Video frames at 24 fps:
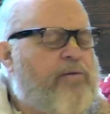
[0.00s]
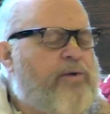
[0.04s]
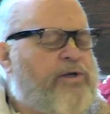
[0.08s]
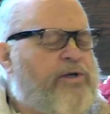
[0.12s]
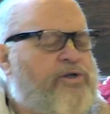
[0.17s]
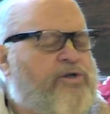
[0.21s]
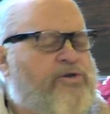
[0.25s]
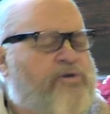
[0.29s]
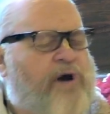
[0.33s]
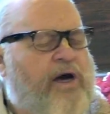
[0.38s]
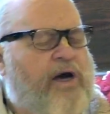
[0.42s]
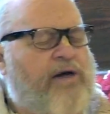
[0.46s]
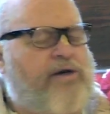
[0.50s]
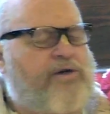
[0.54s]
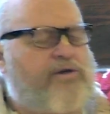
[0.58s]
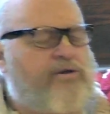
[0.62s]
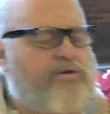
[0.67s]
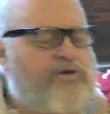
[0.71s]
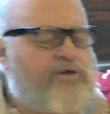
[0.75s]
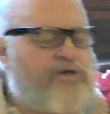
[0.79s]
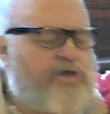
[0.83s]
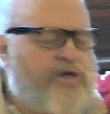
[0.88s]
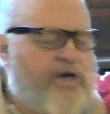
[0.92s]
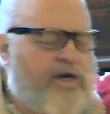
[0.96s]
try to
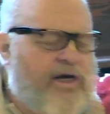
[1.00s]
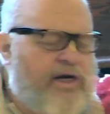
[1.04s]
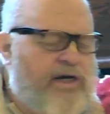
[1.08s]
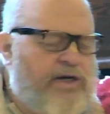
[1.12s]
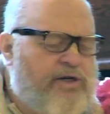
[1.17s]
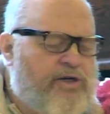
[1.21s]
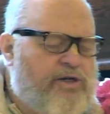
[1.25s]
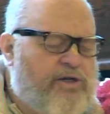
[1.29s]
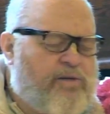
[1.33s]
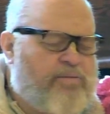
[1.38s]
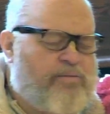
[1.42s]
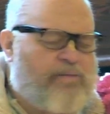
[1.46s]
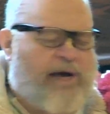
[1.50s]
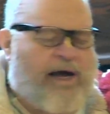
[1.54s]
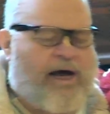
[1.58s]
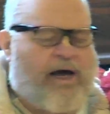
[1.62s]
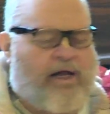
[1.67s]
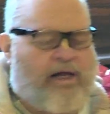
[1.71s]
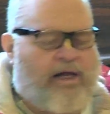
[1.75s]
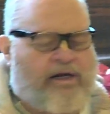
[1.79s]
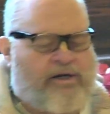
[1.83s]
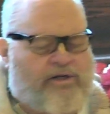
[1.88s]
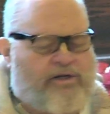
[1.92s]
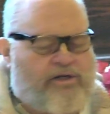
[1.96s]
change the
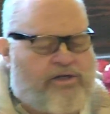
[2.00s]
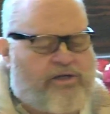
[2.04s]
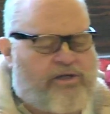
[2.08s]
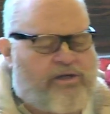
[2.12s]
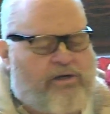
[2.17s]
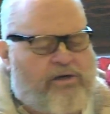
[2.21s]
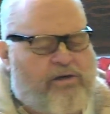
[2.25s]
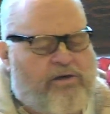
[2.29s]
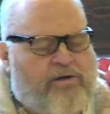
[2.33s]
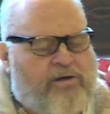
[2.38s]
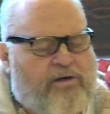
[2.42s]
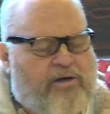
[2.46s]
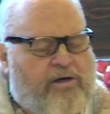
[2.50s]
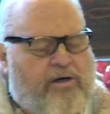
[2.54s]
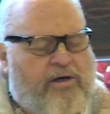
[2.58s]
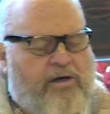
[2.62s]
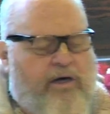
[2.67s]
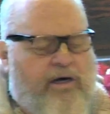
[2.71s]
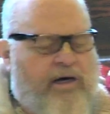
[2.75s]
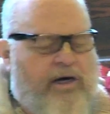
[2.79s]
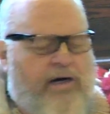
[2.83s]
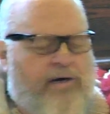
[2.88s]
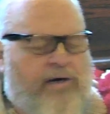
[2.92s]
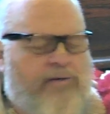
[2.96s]
balance.
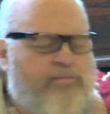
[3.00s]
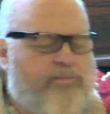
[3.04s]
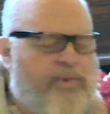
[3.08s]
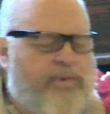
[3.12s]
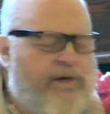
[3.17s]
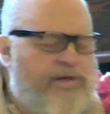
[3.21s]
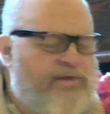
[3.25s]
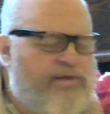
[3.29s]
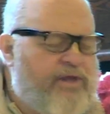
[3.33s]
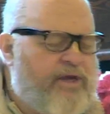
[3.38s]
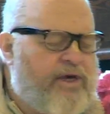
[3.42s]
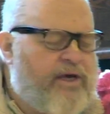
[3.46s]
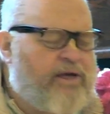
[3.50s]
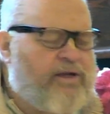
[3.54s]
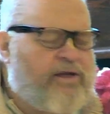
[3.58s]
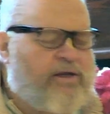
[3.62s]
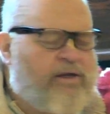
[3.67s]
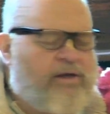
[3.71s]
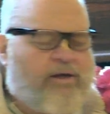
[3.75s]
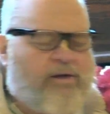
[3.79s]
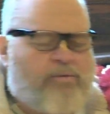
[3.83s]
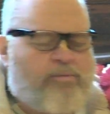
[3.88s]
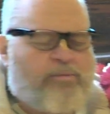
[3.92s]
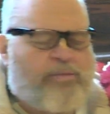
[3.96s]
But then,
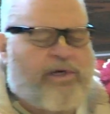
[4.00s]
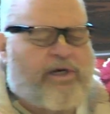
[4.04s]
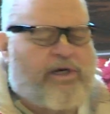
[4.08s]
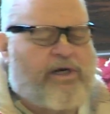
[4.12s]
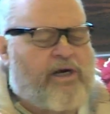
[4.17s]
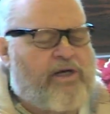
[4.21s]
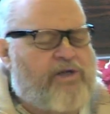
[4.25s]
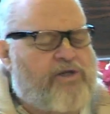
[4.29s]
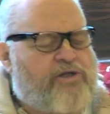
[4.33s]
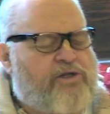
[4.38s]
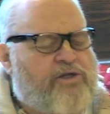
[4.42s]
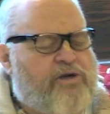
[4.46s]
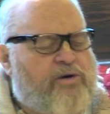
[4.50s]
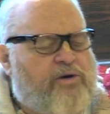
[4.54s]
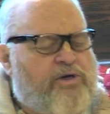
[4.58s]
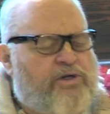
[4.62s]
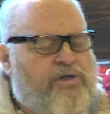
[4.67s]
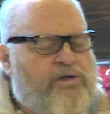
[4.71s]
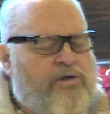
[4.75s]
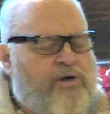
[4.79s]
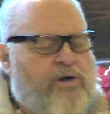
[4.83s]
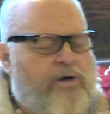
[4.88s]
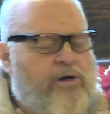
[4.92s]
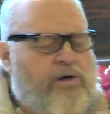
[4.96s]
because there is
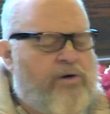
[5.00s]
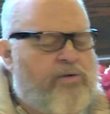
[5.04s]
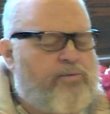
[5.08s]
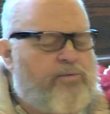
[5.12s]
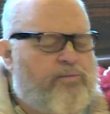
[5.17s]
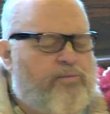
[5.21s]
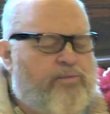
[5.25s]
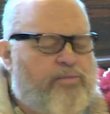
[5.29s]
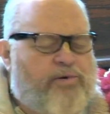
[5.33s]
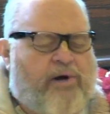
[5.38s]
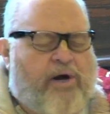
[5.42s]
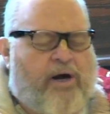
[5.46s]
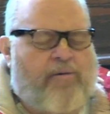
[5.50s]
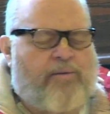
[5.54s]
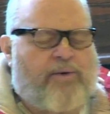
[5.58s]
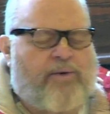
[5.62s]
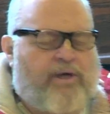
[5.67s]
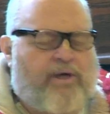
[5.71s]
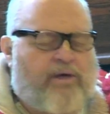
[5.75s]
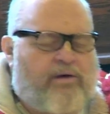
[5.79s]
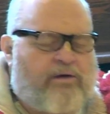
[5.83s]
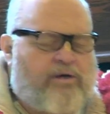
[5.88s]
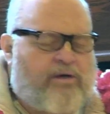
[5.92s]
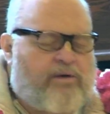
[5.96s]
no
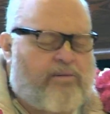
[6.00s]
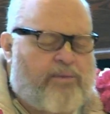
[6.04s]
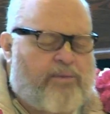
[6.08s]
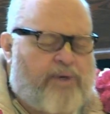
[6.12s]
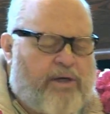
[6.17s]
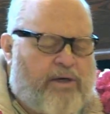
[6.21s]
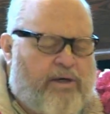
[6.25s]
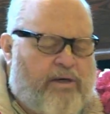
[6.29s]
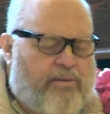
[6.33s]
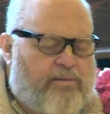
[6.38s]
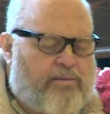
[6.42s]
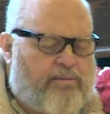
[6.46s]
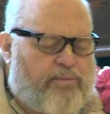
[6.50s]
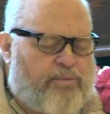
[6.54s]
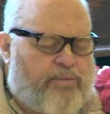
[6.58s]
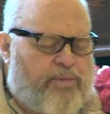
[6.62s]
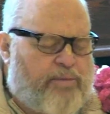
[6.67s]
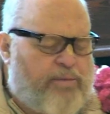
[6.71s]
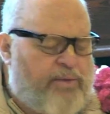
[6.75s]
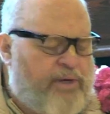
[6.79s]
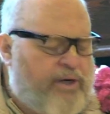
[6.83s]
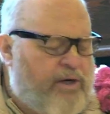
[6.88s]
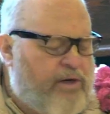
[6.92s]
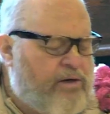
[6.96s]
Brahminical
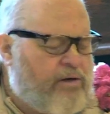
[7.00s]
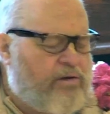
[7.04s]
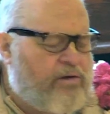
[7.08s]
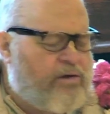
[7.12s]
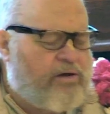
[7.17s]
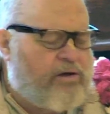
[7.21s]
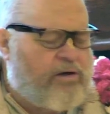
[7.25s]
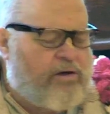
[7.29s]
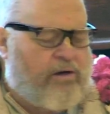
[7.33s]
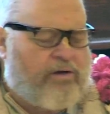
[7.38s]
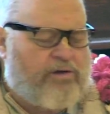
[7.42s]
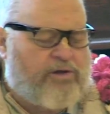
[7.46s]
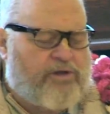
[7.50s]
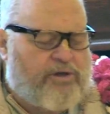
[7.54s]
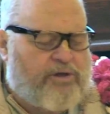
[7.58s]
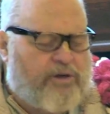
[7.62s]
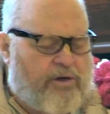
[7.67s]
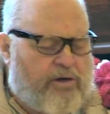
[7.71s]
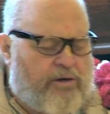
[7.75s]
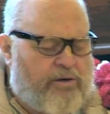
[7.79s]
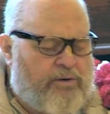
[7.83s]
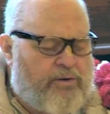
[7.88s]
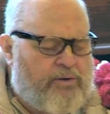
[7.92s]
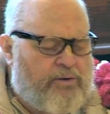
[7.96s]

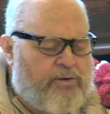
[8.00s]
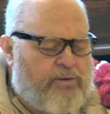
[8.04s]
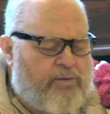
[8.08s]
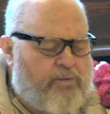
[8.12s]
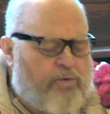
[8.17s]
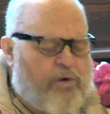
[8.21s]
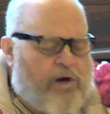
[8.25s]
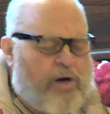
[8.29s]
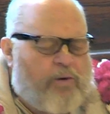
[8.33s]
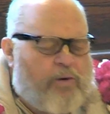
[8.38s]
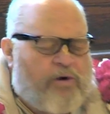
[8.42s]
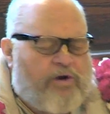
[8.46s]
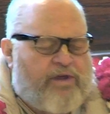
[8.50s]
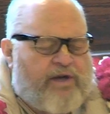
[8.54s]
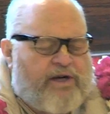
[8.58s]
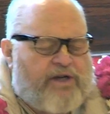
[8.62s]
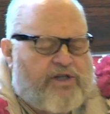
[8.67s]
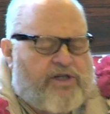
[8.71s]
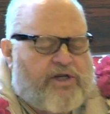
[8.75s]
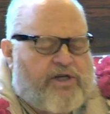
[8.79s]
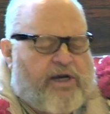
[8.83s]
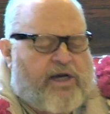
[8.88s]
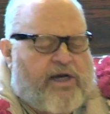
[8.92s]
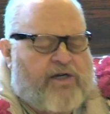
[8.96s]
culture, what will they
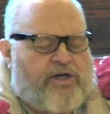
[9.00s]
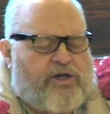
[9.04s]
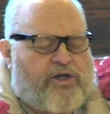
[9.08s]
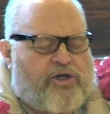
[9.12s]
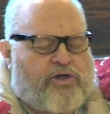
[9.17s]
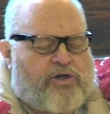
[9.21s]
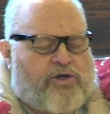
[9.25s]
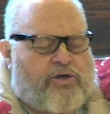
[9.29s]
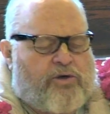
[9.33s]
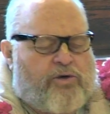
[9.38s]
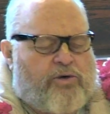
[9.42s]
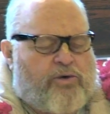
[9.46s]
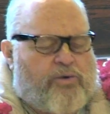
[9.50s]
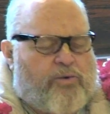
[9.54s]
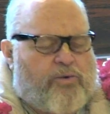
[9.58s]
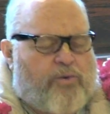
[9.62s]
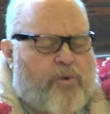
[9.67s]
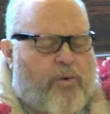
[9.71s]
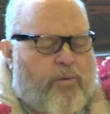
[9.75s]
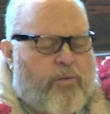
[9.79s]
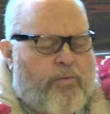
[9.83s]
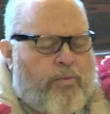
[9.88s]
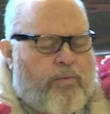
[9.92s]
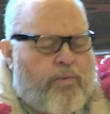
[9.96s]
change to?
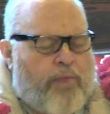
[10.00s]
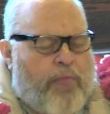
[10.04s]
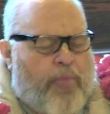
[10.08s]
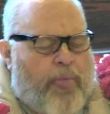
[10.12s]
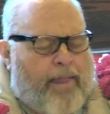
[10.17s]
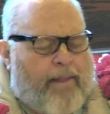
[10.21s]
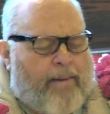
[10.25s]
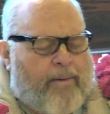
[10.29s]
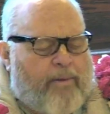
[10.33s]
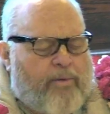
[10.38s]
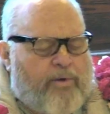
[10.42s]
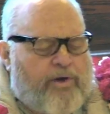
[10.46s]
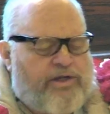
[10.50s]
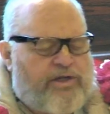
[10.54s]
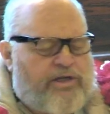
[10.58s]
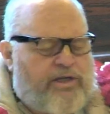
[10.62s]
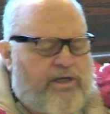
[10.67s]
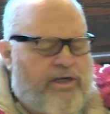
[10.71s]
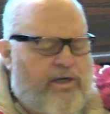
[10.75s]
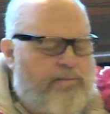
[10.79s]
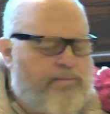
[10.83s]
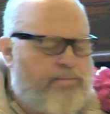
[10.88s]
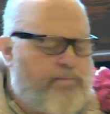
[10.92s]
We see,